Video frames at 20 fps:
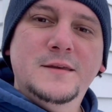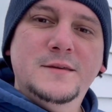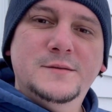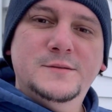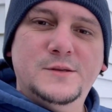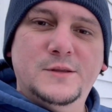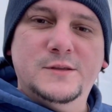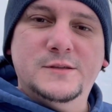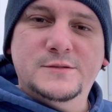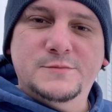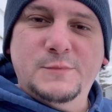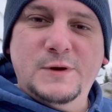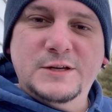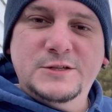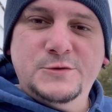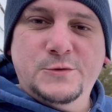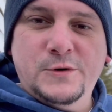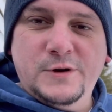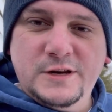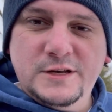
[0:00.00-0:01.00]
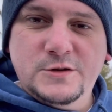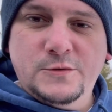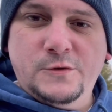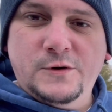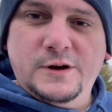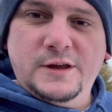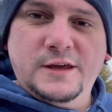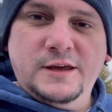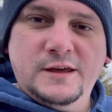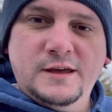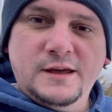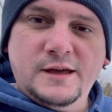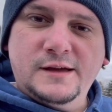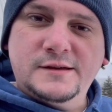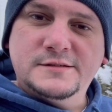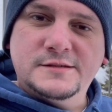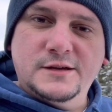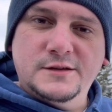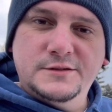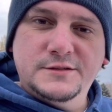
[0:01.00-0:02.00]
this is my 2020
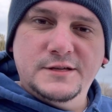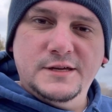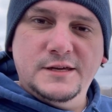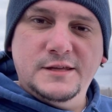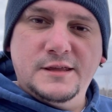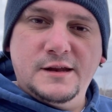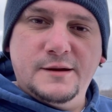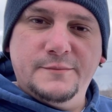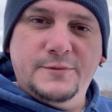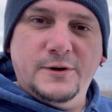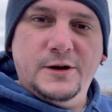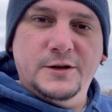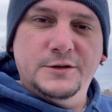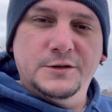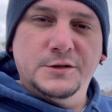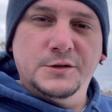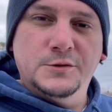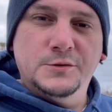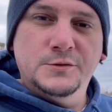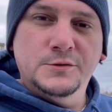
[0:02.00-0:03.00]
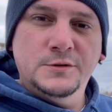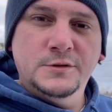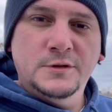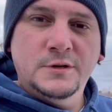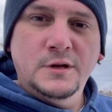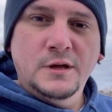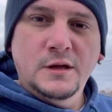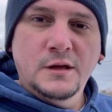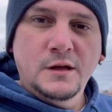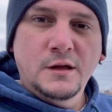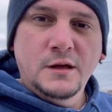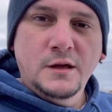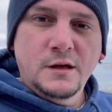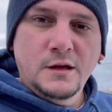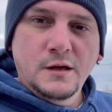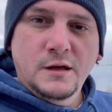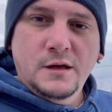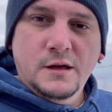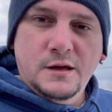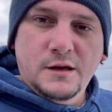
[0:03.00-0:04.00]
XLT that I bought new,
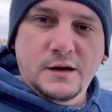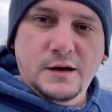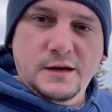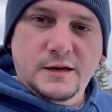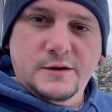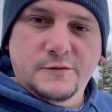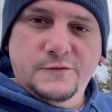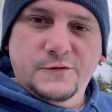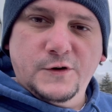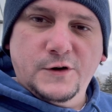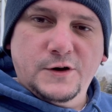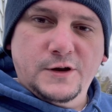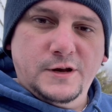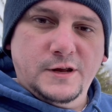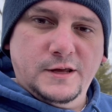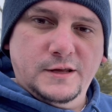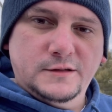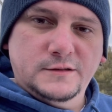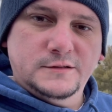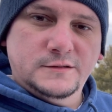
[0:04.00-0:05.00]
and I converted it